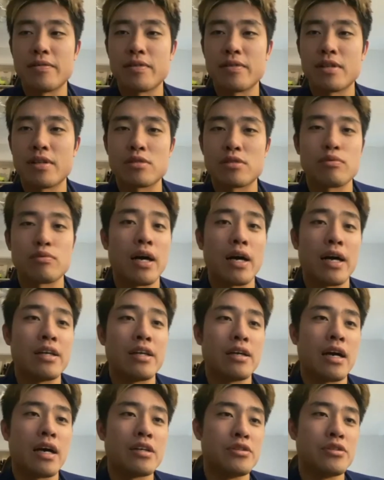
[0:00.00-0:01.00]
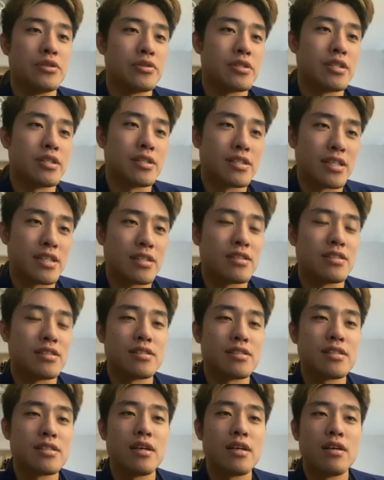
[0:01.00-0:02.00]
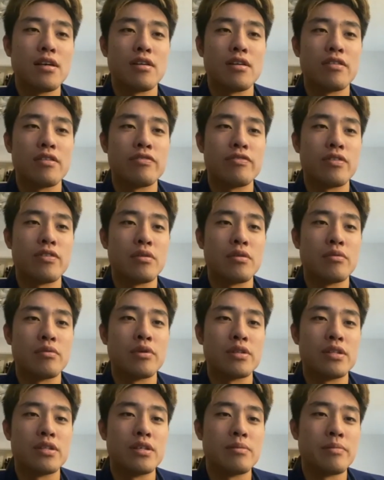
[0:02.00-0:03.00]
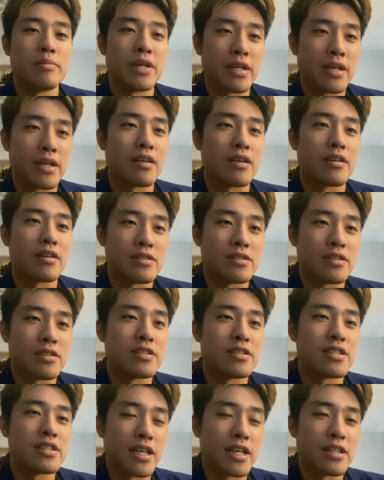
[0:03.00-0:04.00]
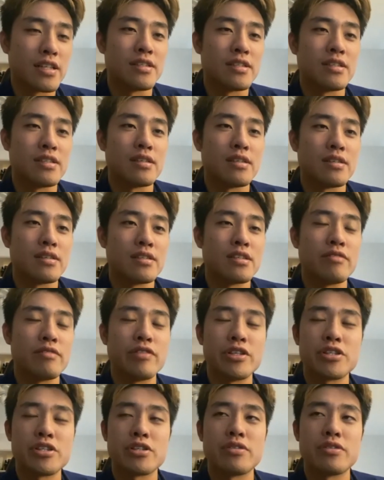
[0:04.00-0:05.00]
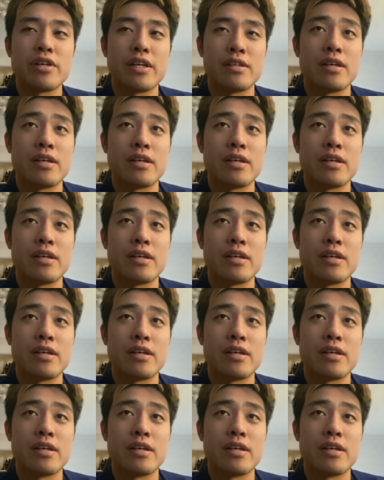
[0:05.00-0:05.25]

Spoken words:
that's why I used the sentence of what the main character said in the TV show, and